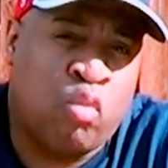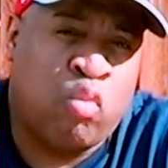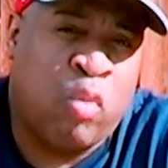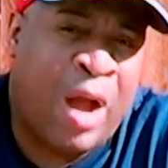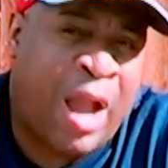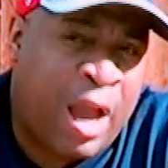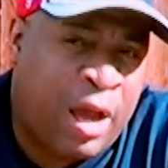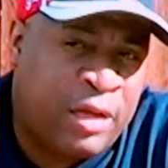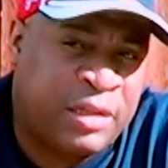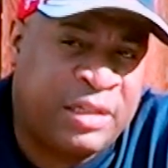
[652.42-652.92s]

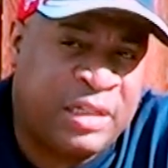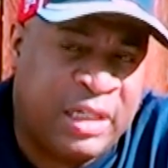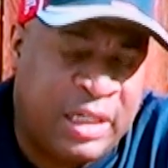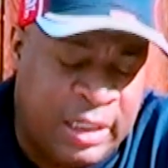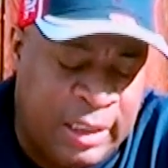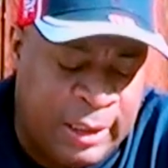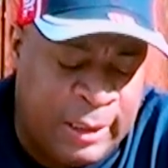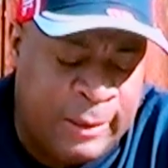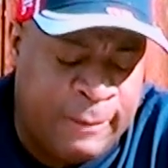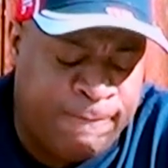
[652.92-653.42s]
Why is
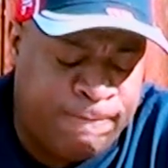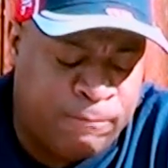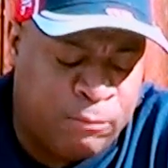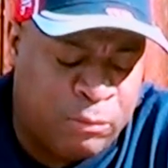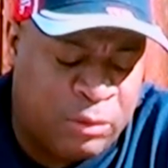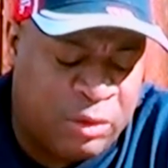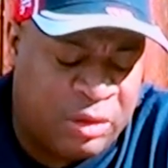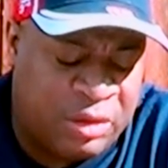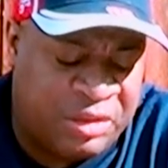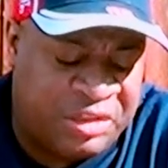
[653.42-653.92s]
he
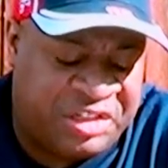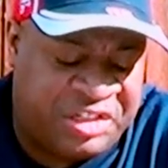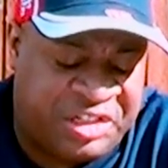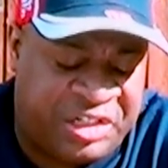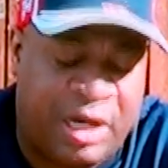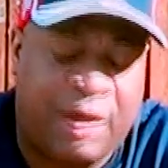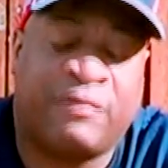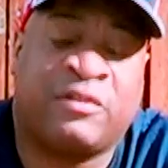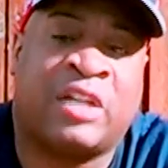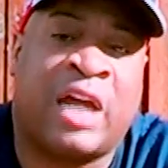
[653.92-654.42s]

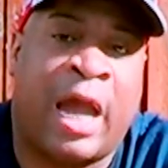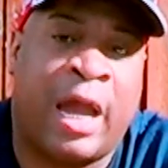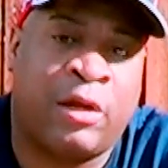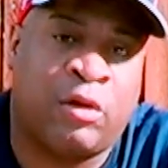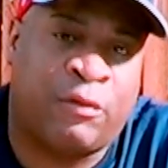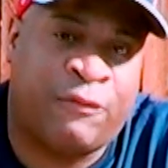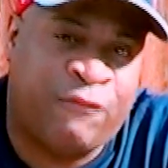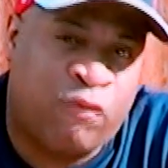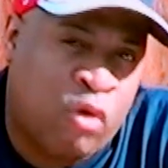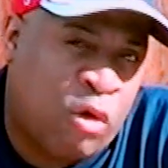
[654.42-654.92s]

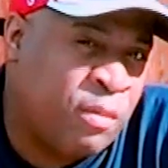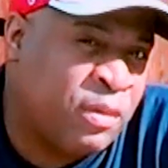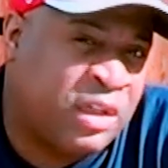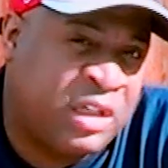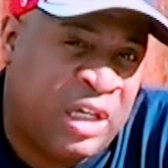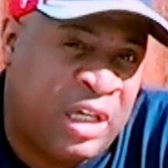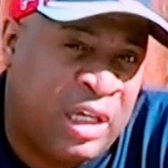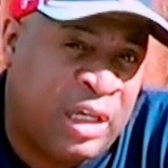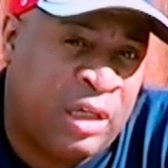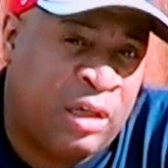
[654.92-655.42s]
self-titled former
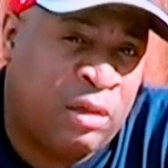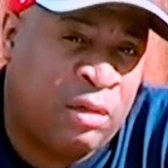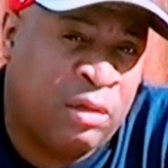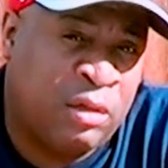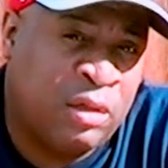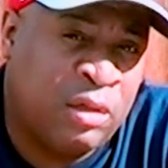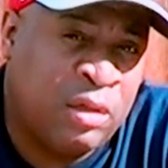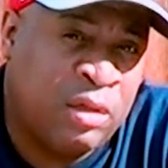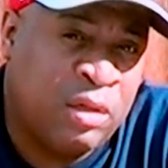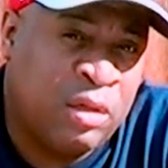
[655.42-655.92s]
king
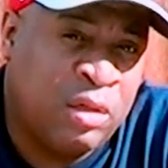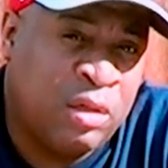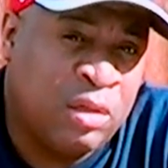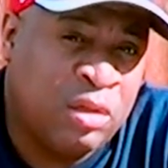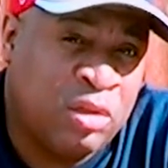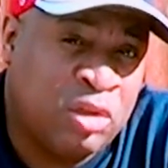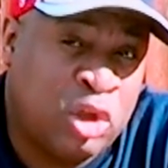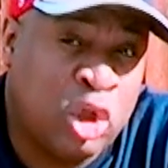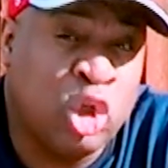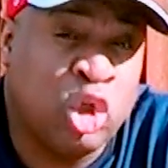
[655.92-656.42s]

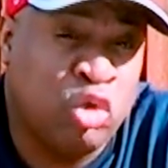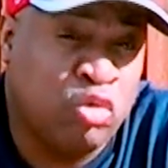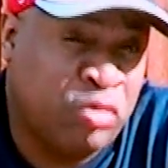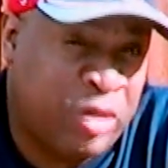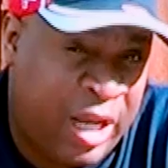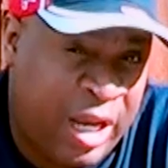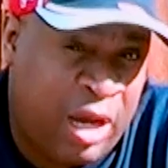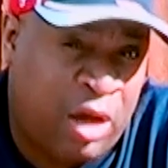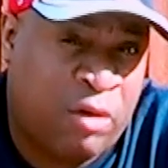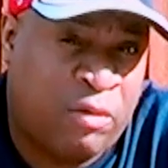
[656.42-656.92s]
to you
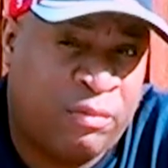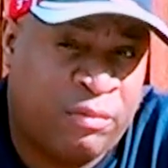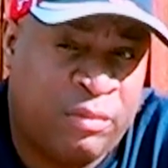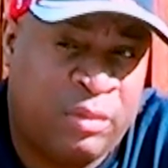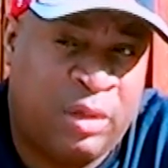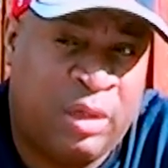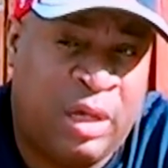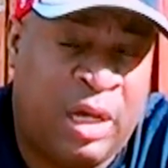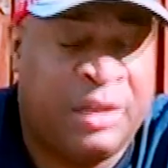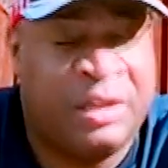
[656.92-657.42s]
now
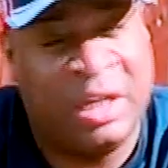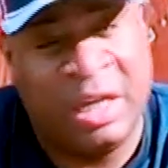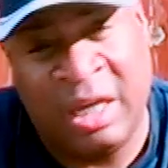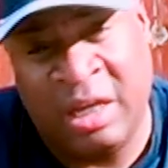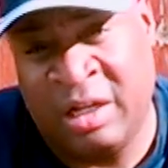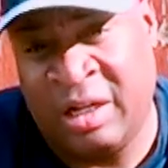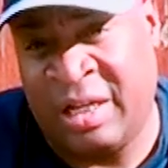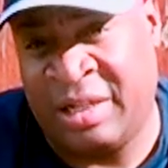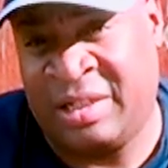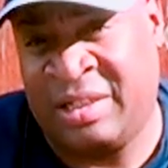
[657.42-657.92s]
at the
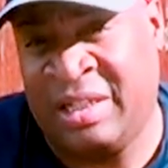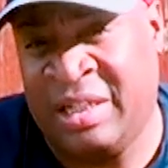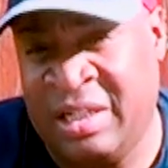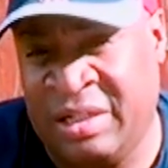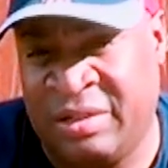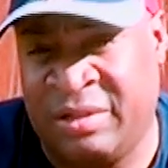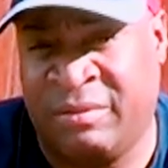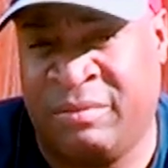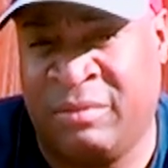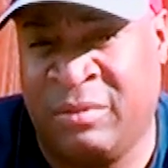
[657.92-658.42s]
end of that
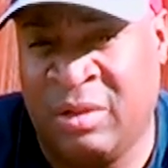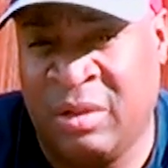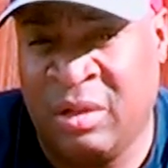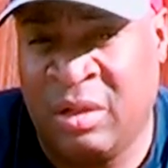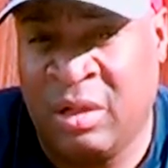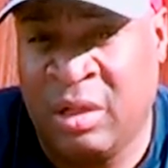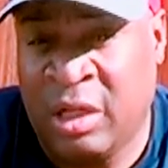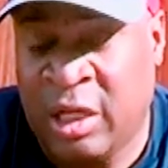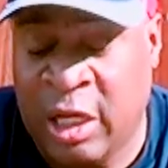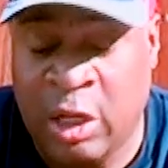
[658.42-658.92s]
season?
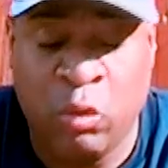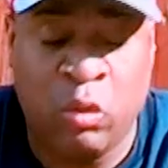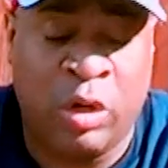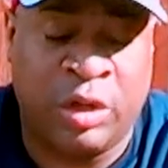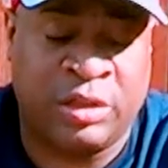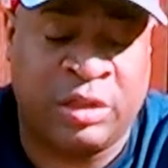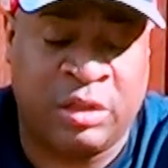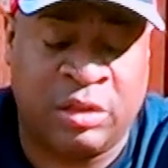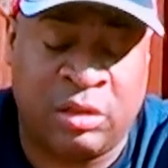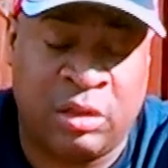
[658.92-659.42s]
He
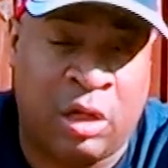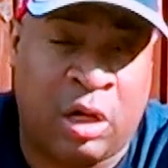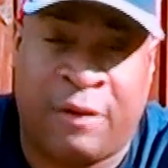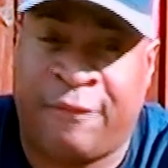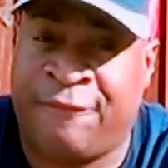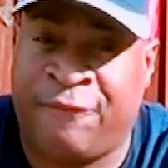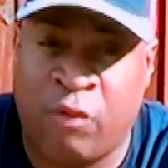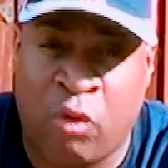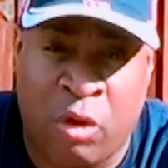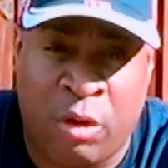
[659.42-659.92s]
wasn't a
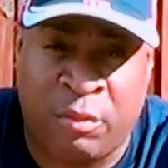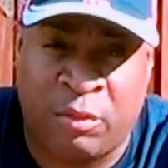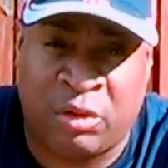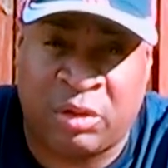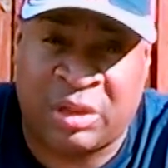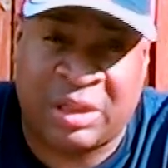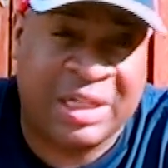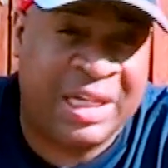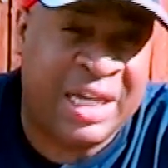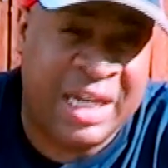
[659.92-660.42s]
former
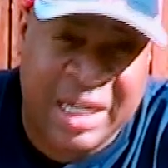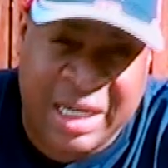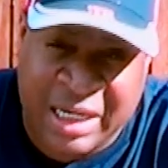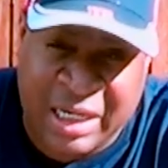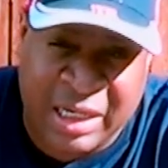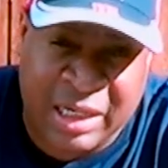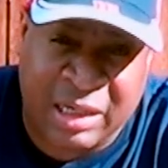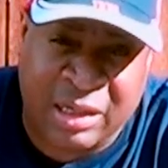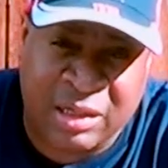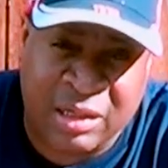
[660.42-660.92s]
king,
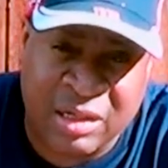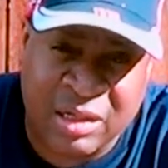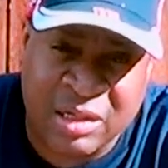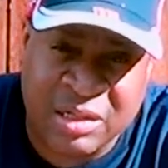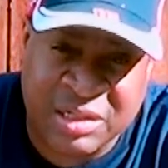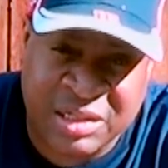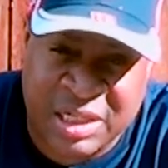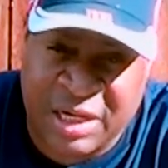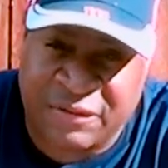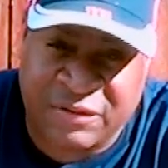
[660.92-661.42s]

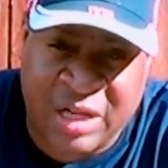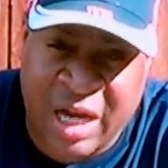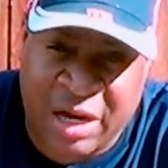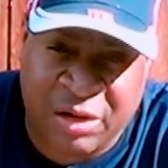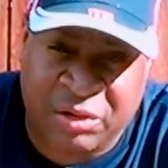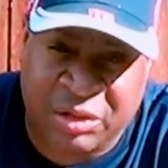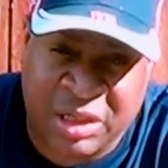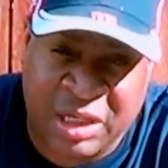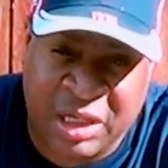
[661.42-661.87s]
self-titled